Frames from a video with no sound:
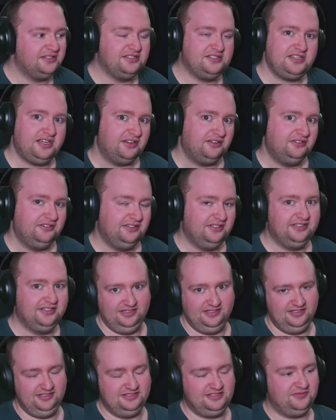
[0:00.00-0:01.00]
So
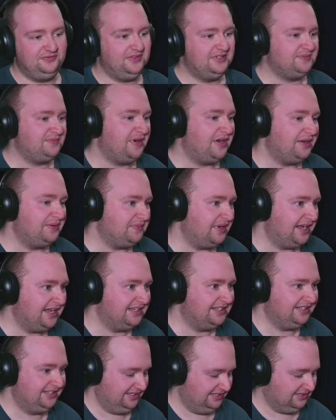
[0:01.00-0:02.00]
something to bear in
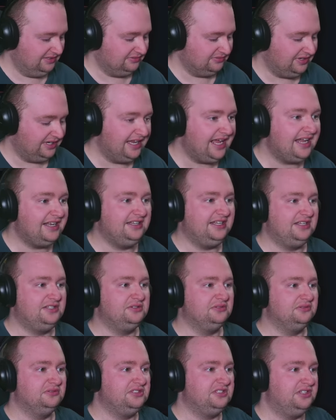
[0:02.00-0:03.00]
mind. Really handy
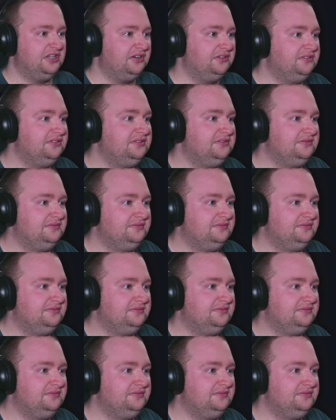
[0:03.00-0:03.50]
tool to know.